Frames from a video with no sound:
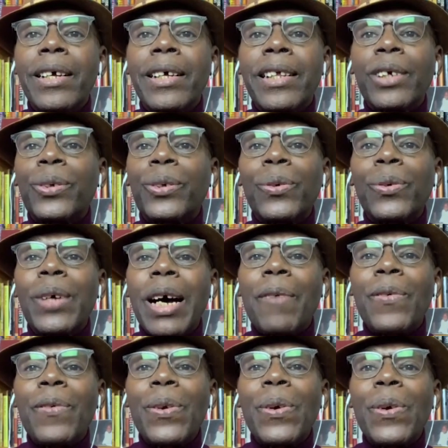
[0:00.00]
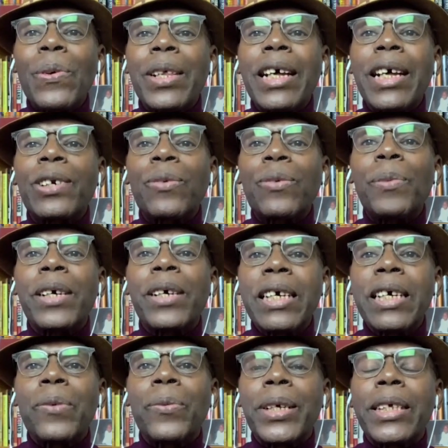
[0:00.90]
They should have known that to
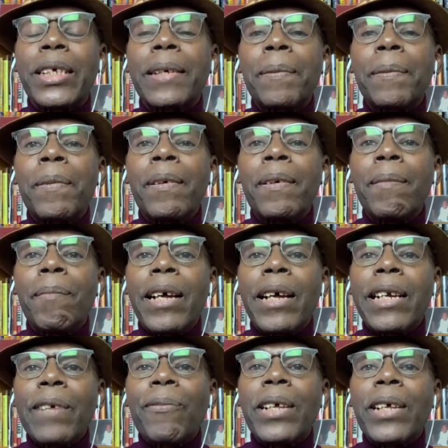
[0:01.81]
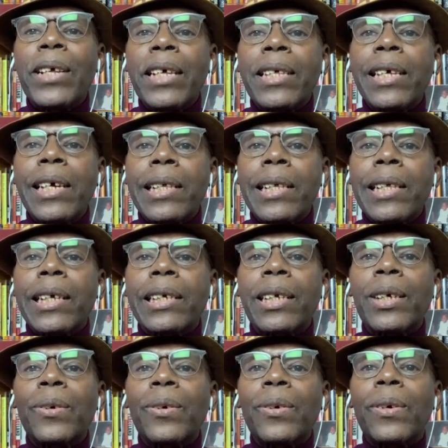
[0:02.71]
begin with. And if they think
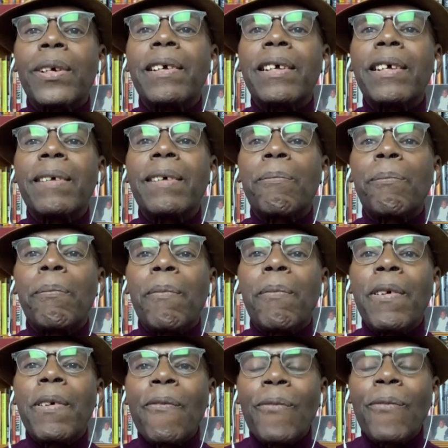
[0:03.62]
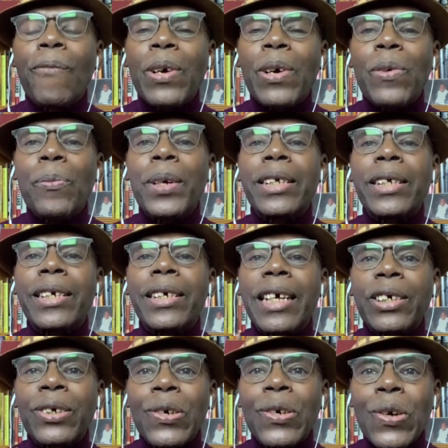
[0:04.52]
that the environment
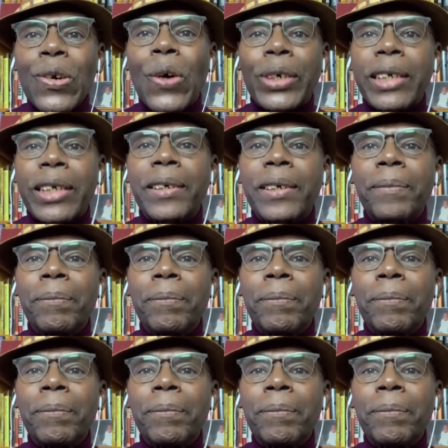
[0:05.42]
does not